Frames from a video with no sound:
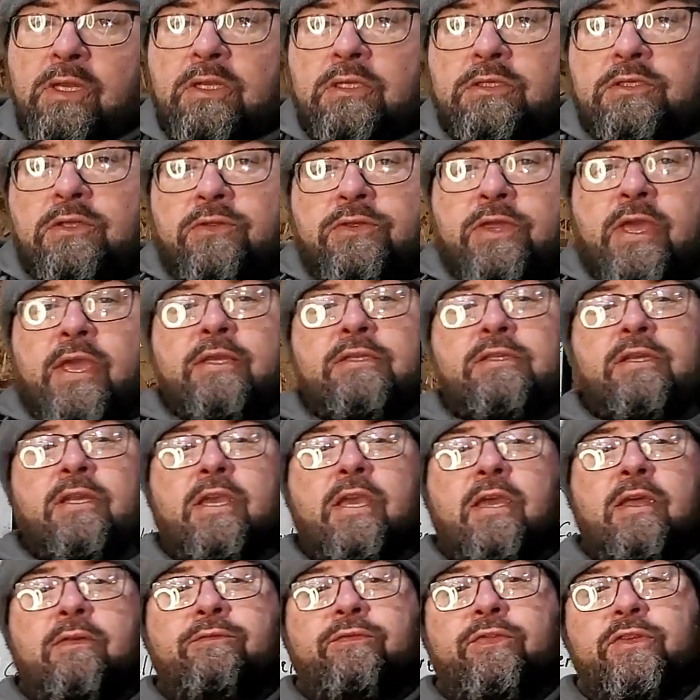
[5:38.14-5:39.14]
So thanks
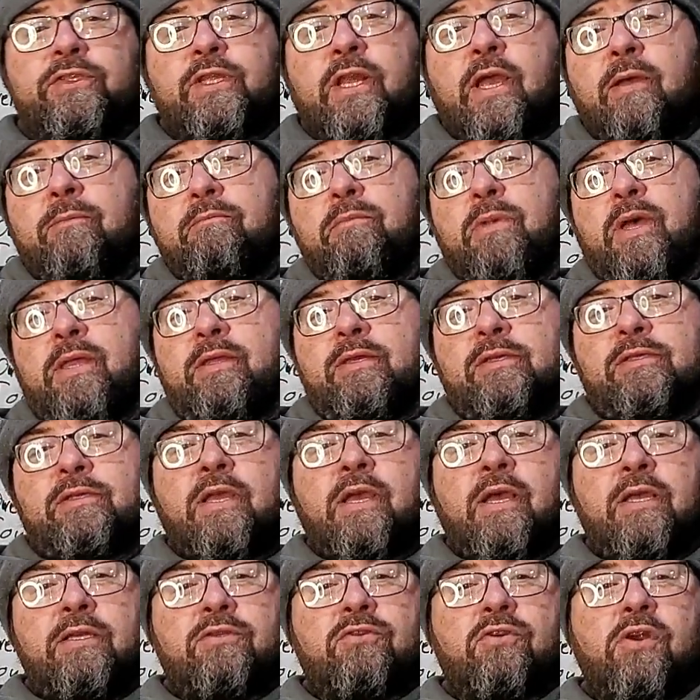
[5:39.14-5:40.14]
again for stopping by this
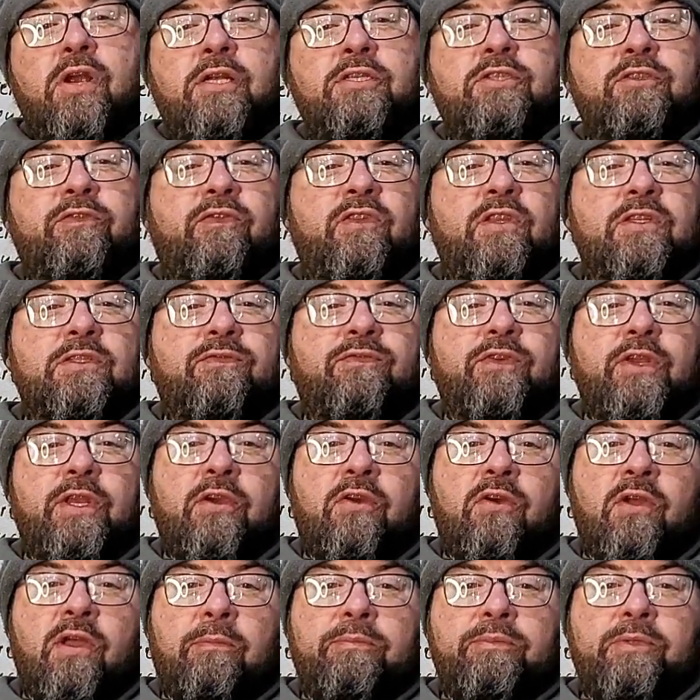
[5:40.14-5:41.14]
guy's garage. If this
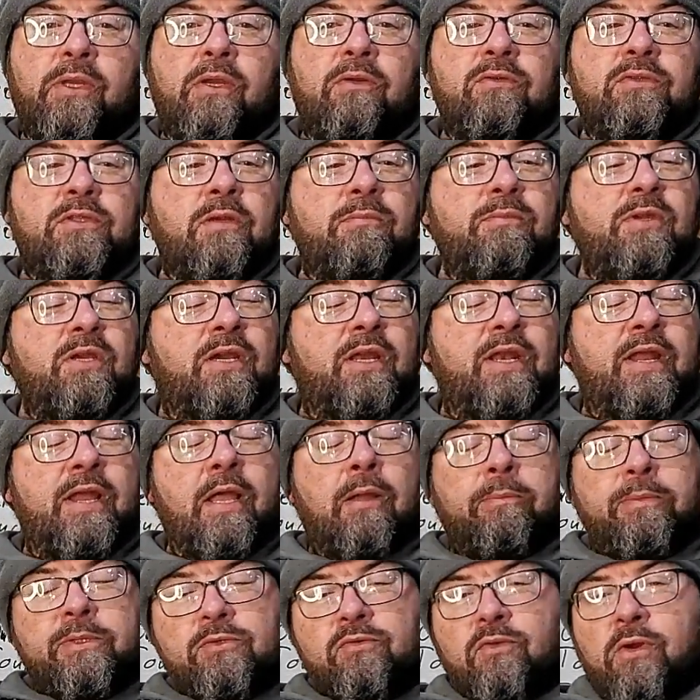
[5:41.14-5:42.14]
video helped you out some, you can
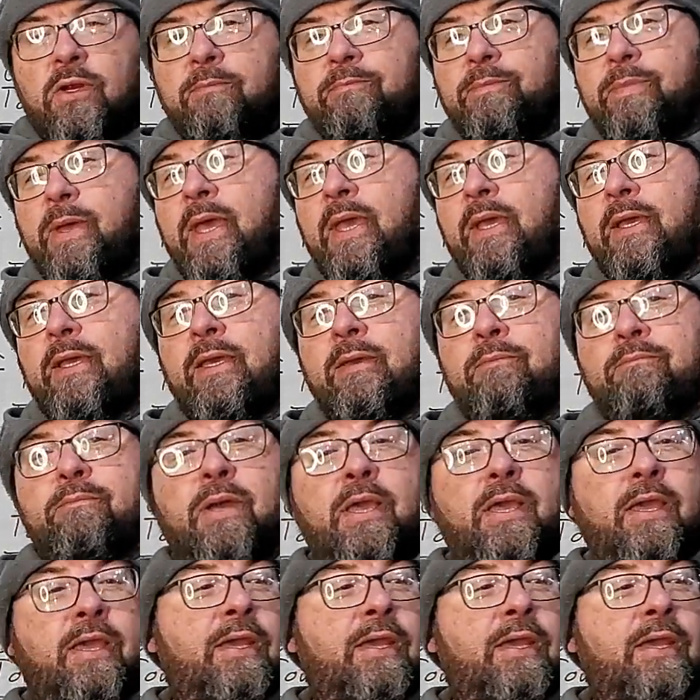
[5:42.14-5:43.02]
help us right back by